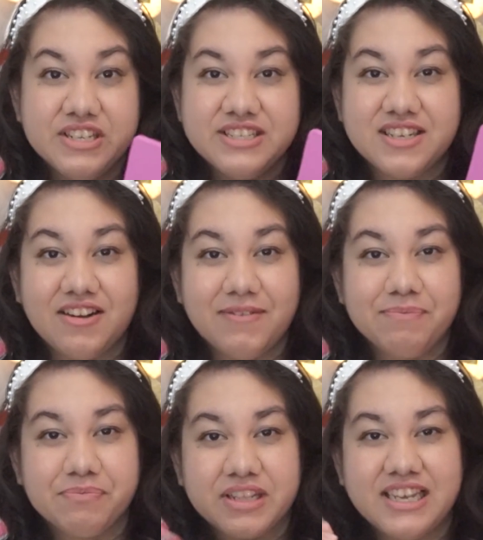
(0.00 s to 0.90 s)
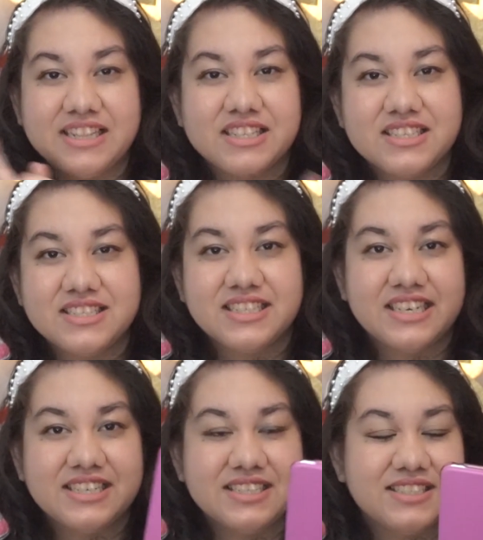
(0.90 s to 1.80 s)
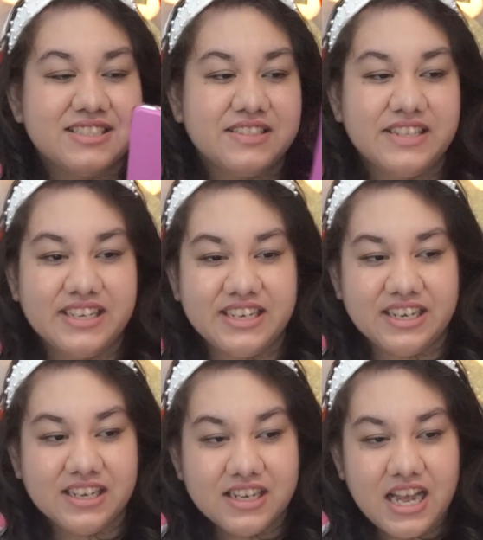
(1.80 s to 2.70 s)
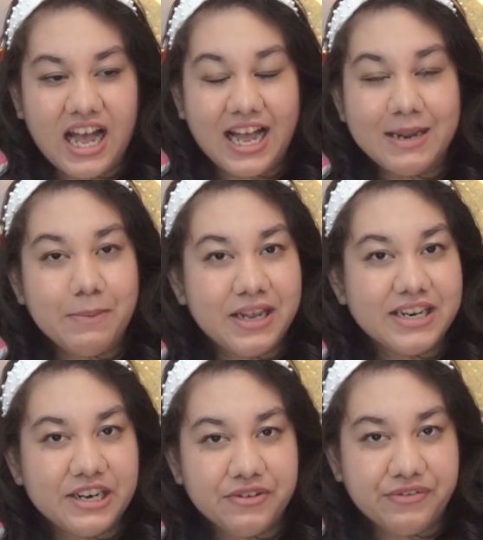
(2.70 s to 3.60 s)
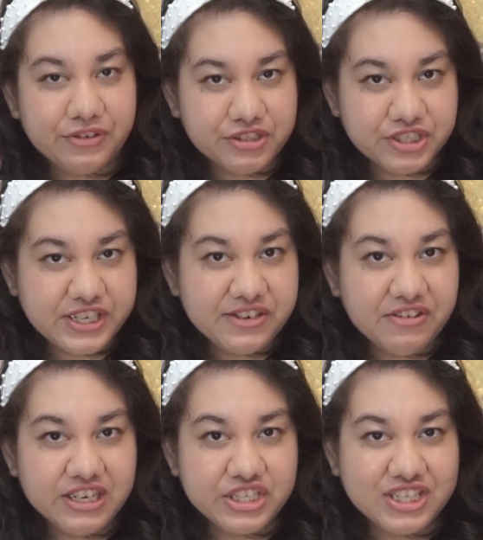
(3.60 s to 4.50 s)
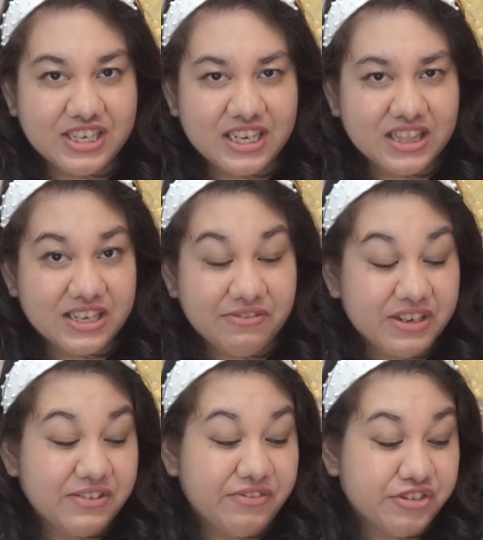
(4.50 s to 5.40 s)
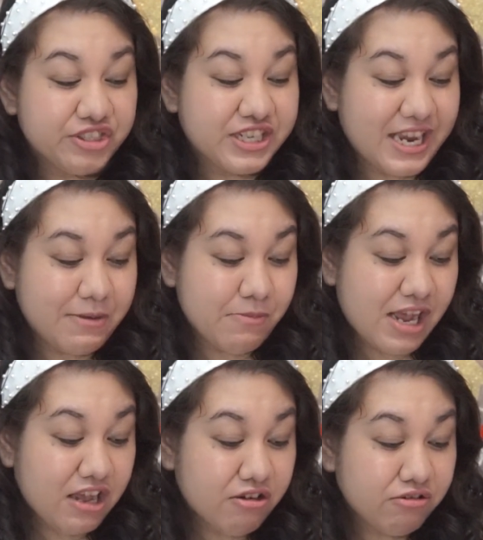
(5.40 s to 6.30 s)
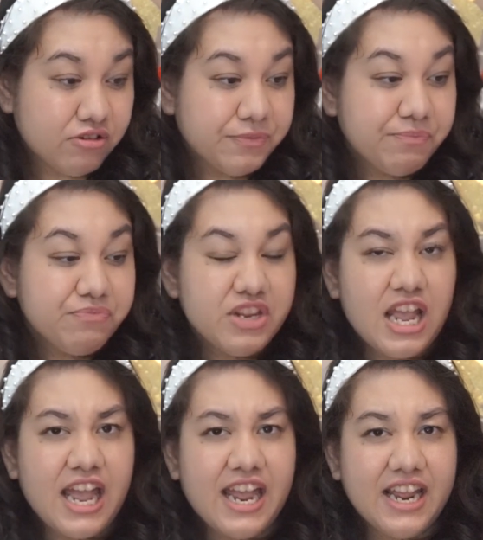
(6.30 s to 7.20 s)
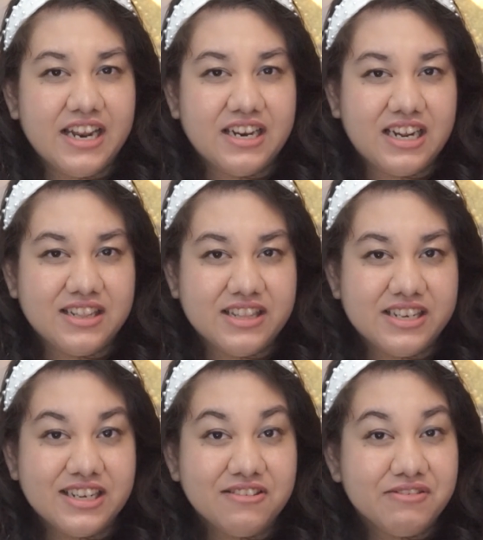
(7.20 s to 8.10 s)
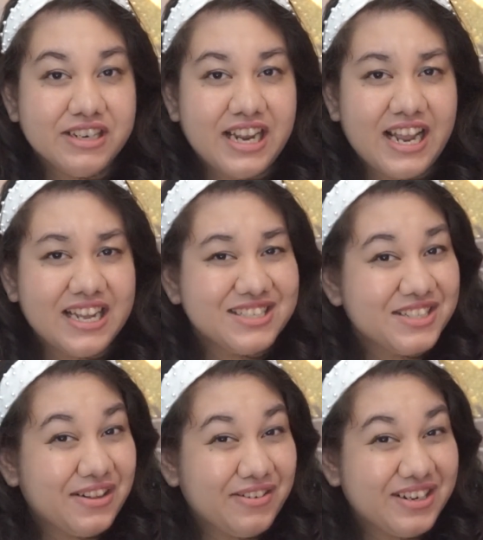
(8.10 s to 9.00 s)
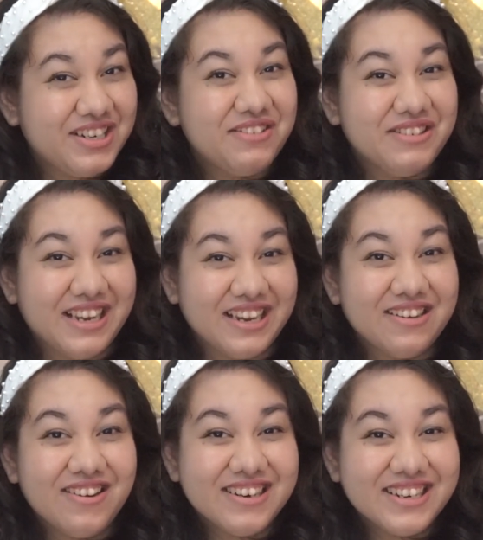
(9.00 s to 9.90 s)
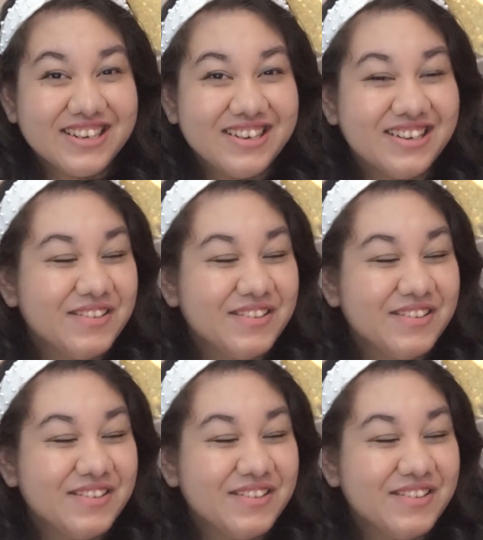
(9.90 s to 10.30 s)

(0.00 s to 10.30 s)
So this is the iPad Air first generation, I think, when it first came out, and I think it only has 32 gig on it.